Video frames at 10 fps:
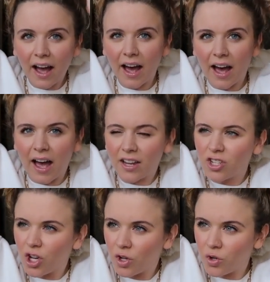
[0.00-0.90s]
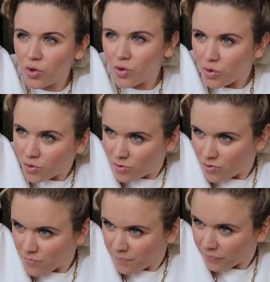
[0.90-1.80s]
2-3
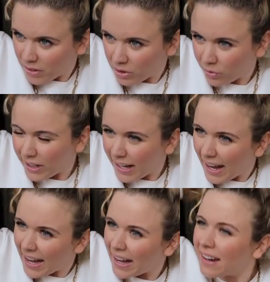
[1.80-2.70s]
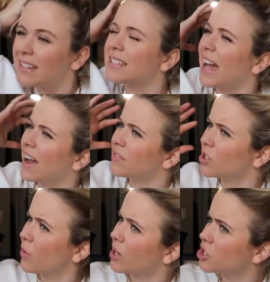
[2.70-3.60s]
days
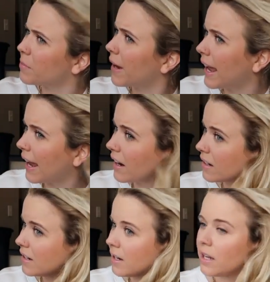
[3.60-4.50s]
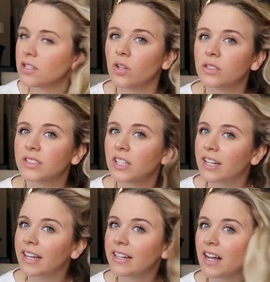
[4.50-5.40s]
after washing my hair. So it's
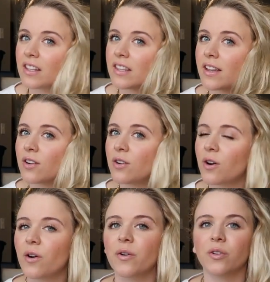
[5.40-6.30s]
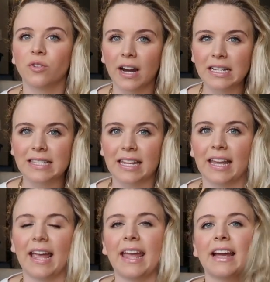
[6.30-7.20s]
looking a little crazy,
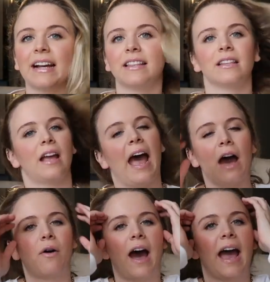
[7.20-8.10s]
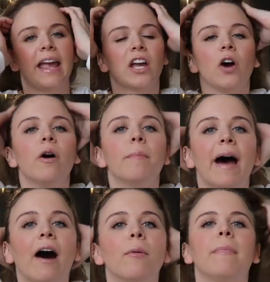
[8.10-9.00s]
and how I go
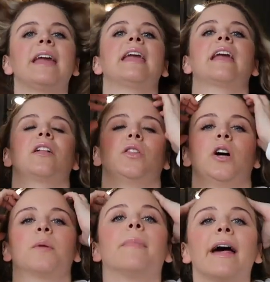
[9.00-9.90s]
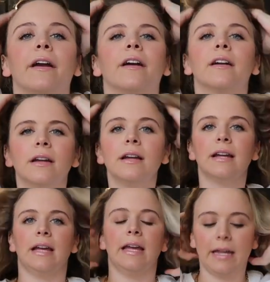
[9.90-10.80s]
about making it look better
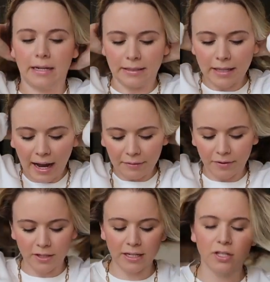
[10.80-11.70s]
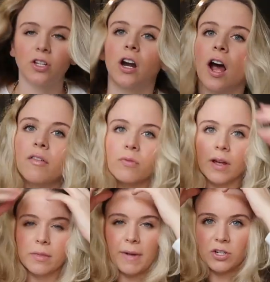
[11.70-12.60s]
is first I start off
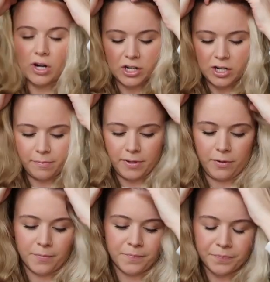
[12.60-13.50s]
with my dry shampoo.